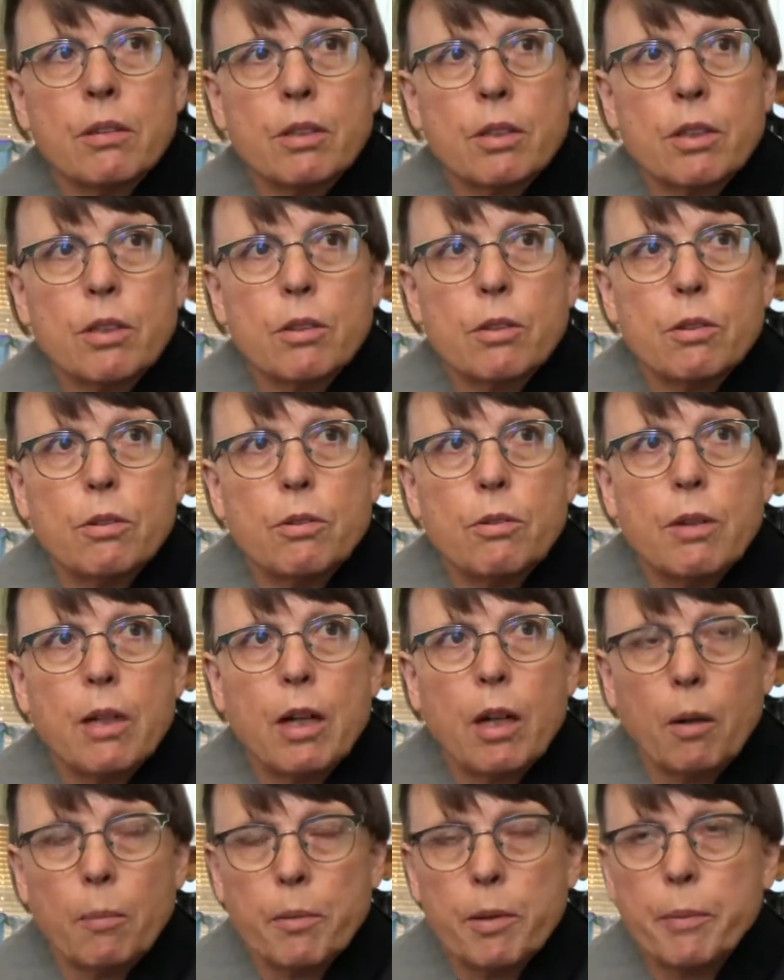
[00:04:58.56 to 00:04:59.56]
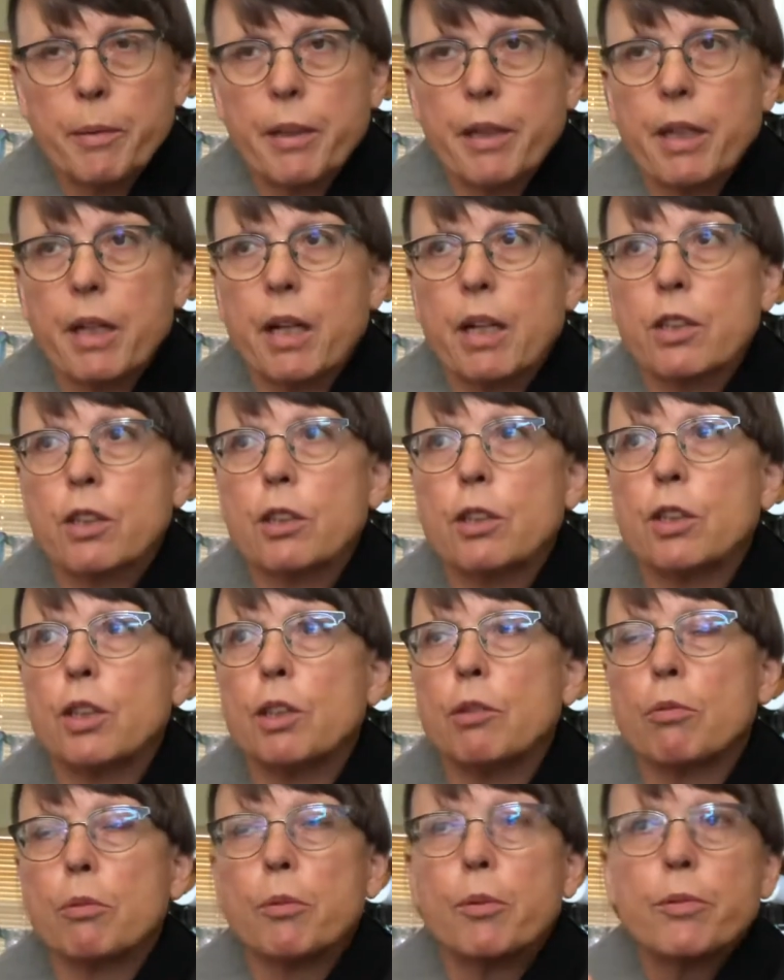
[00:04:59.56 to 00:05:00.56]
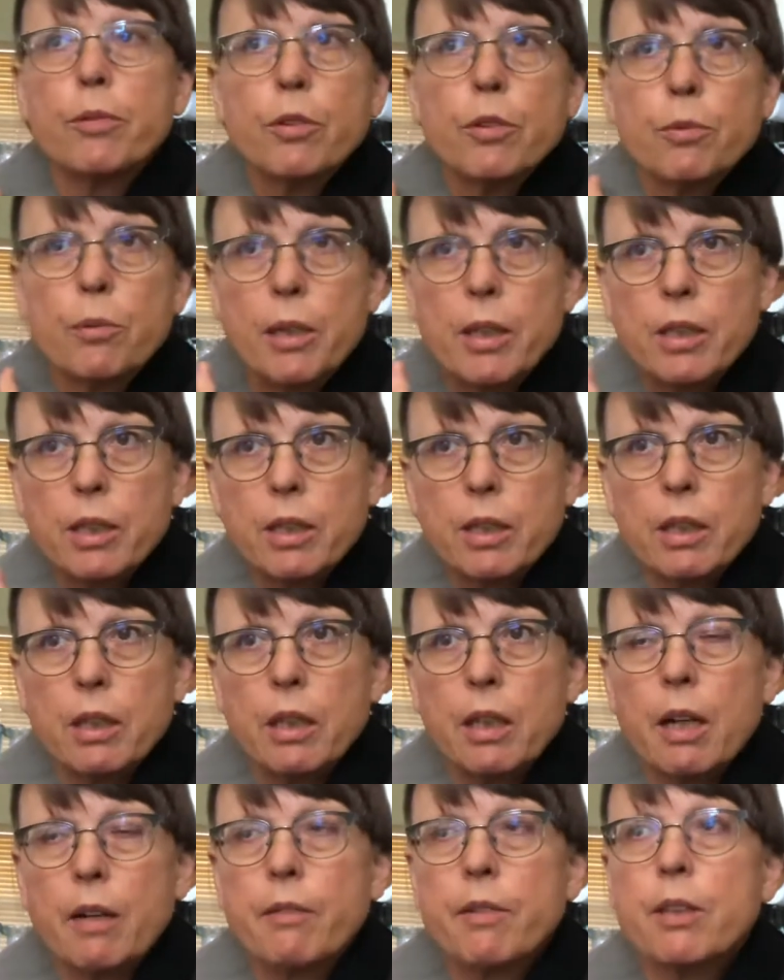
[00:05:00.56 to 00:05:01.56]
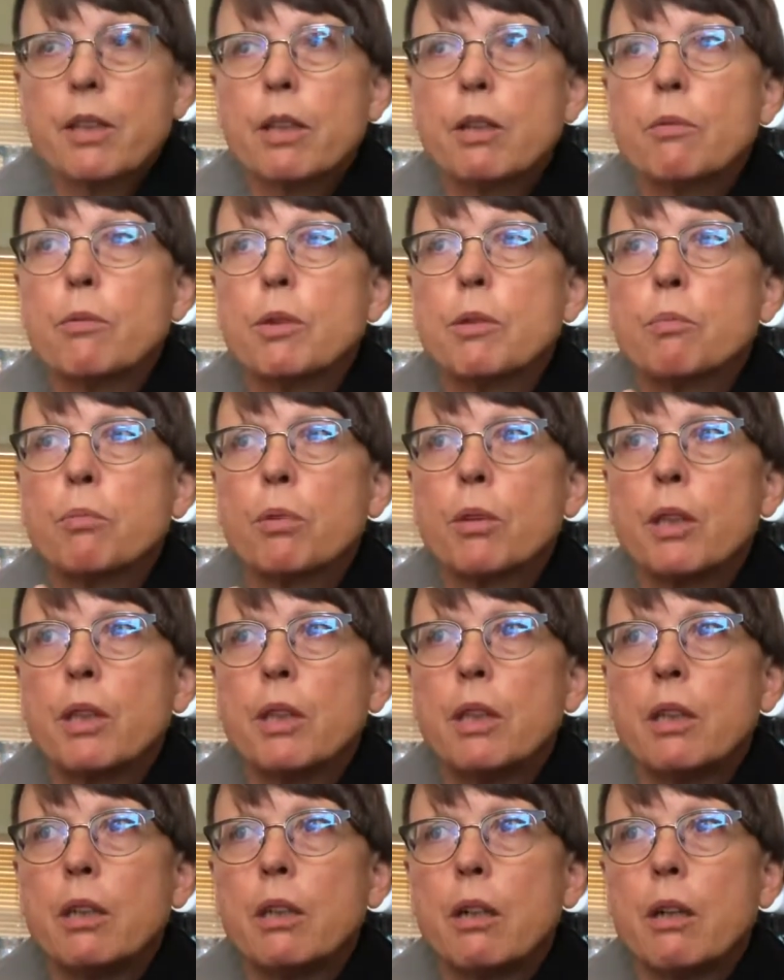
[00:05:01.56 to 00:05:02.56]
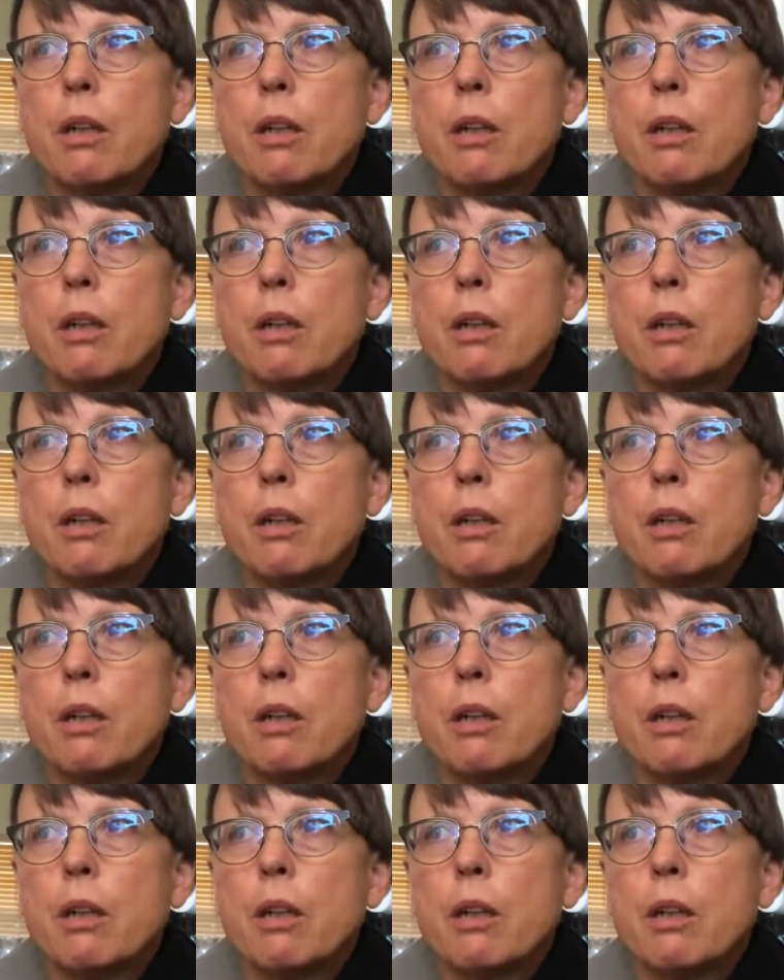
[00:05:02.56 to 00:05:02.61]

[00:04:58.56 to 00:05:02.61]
to help me with that. So she removed the dressing. Everything was pretty,